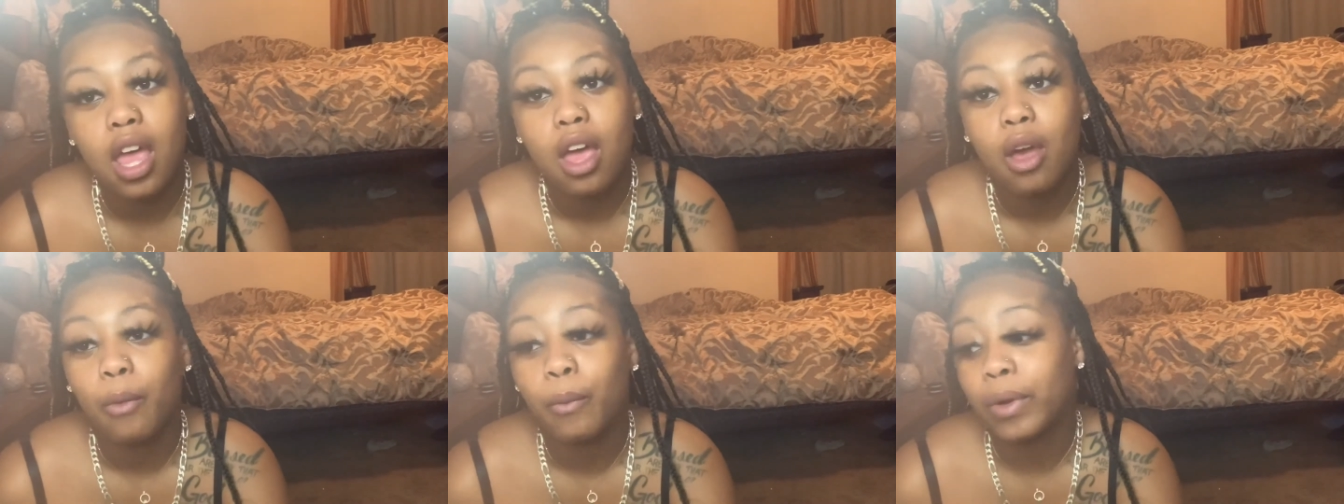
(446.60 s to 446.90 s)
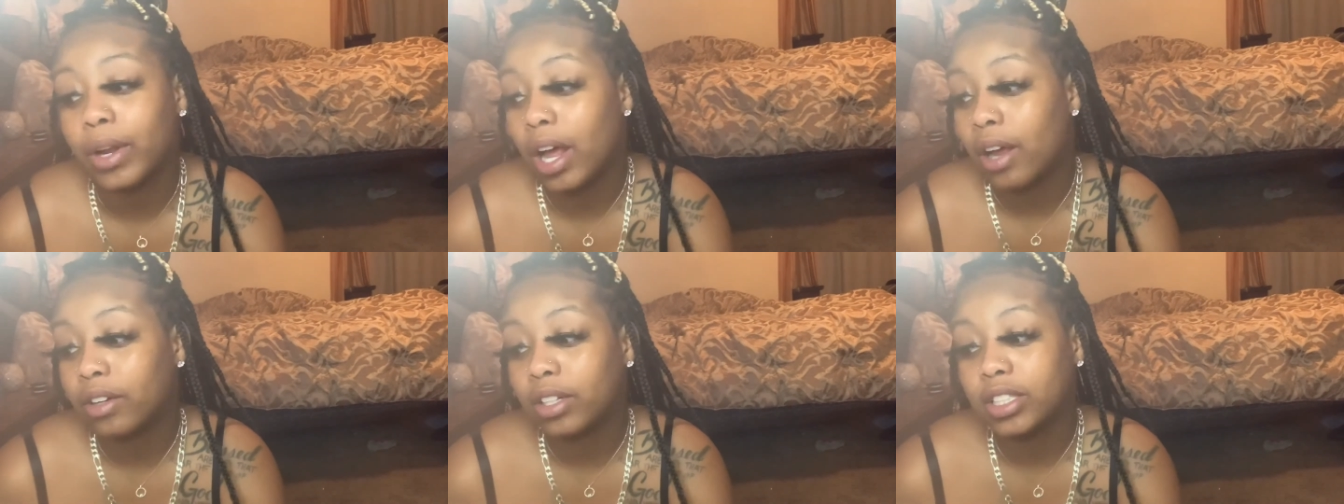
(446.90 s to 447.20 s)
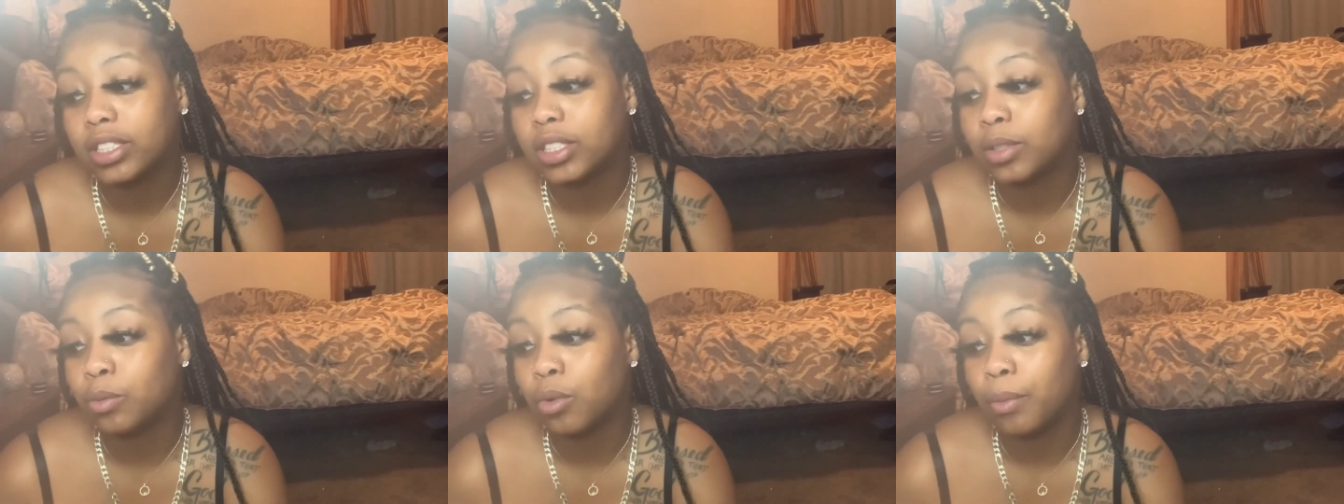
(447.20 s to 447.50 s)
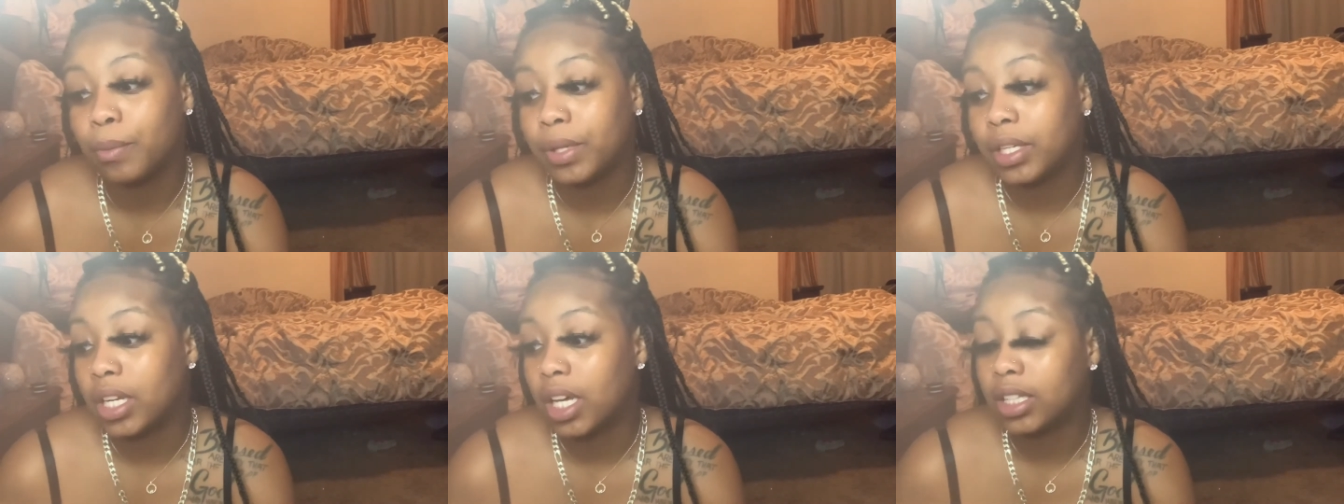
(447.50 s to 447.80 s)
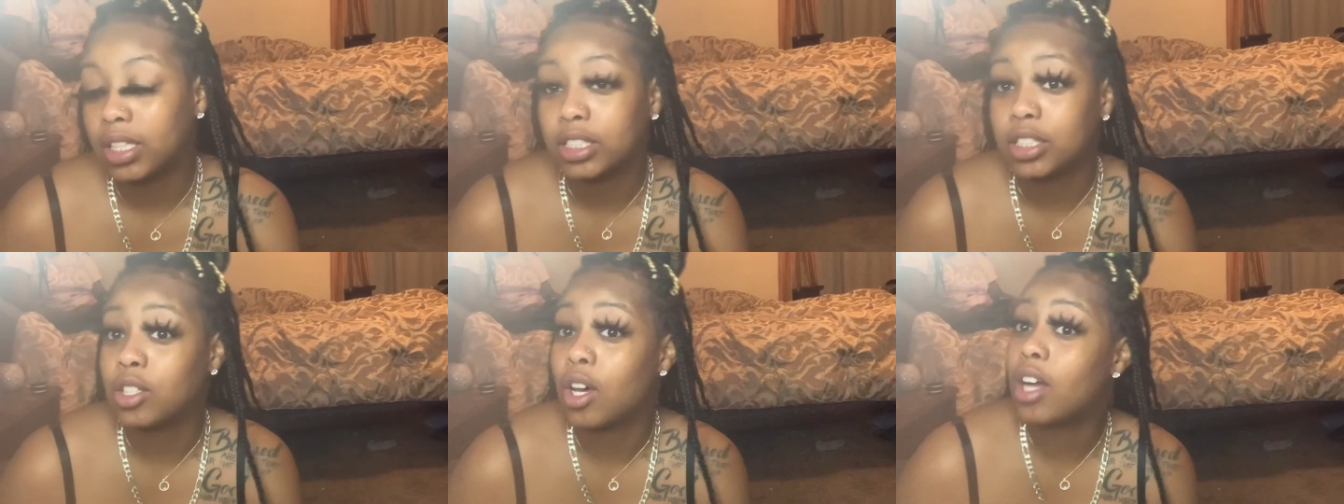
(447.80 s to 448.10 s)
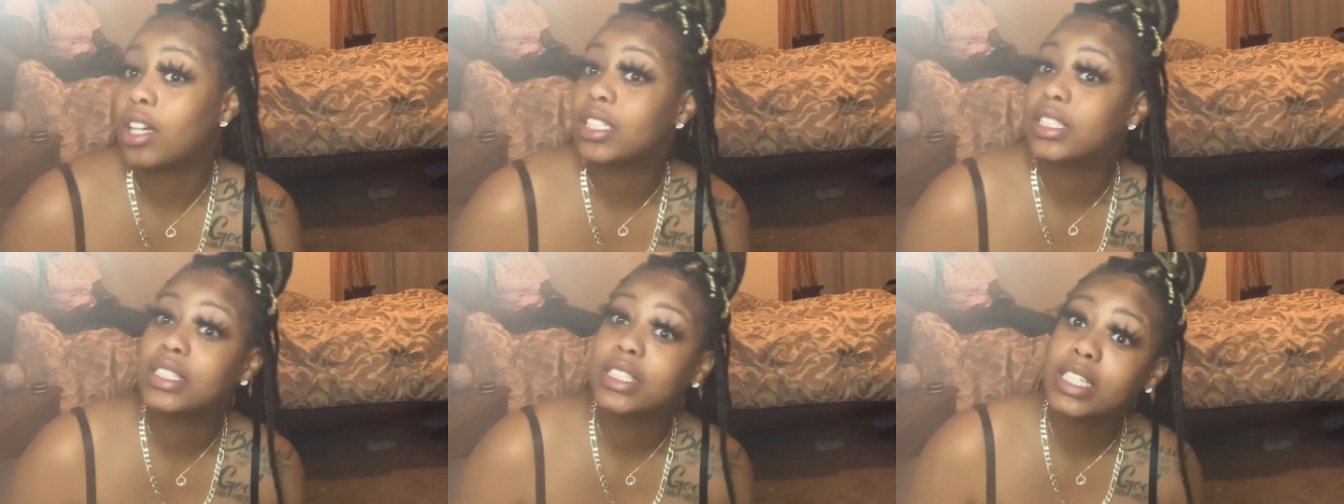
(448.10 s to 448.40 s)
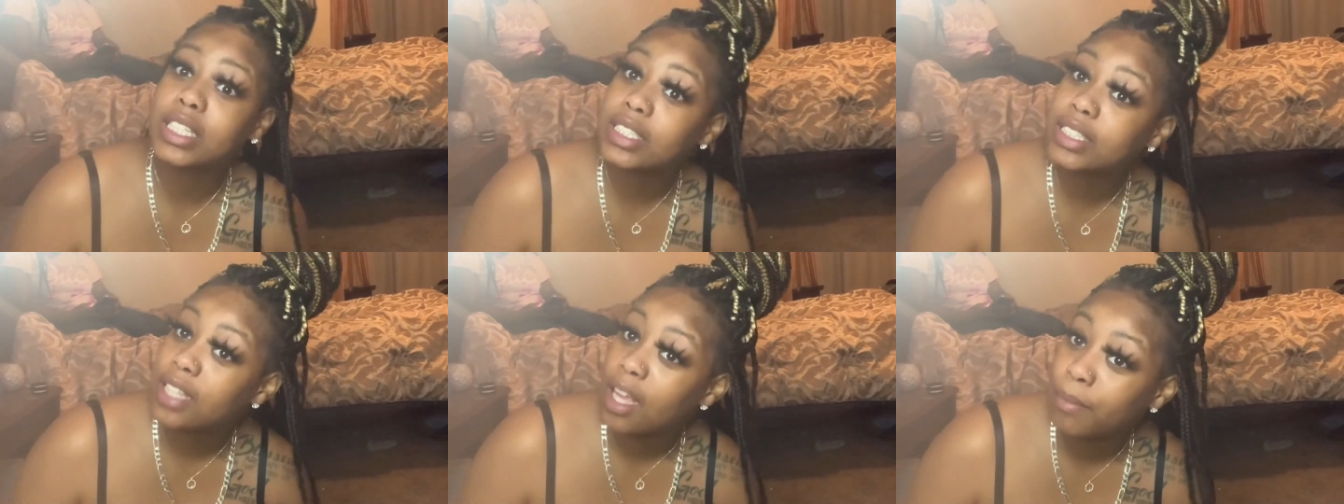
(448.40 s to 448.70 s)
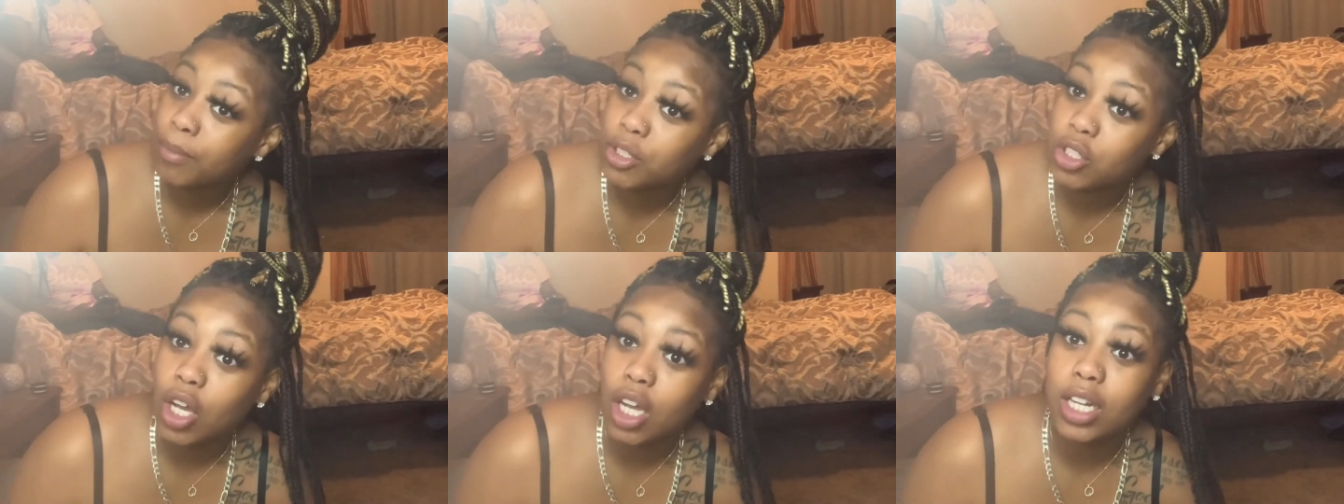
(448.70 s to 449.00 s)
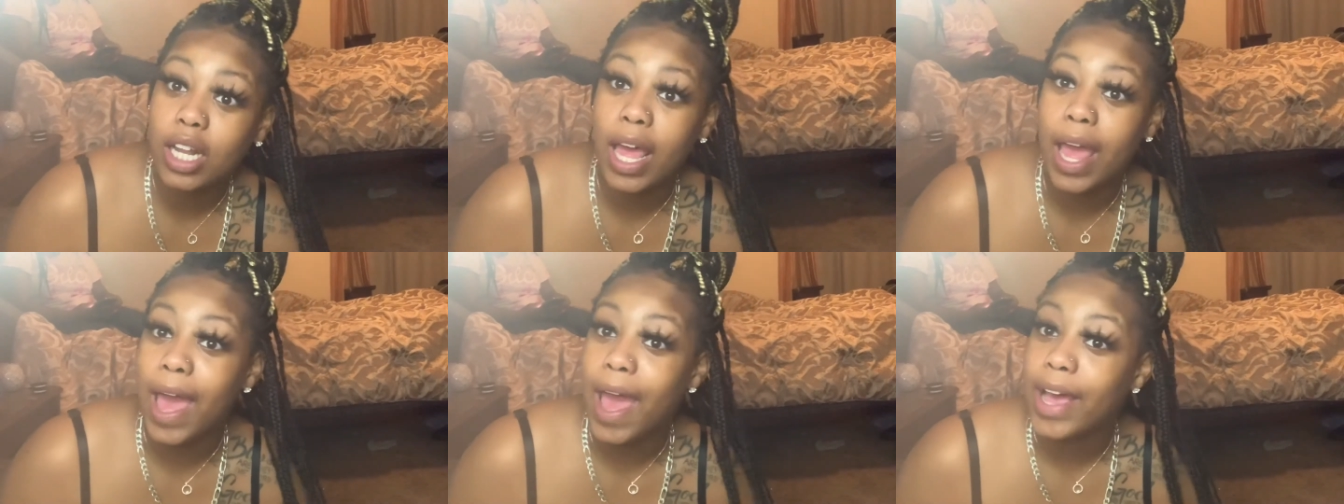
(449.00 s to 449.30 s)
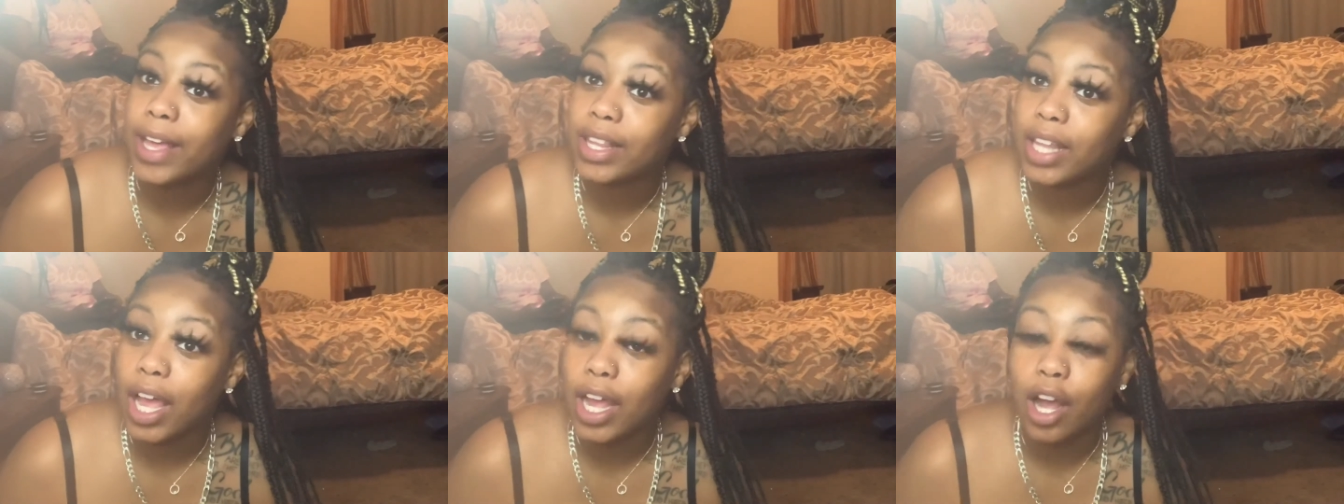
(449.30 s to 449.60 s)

Without us, it wouldn't be nothing. So all these niggas that be trying to act like,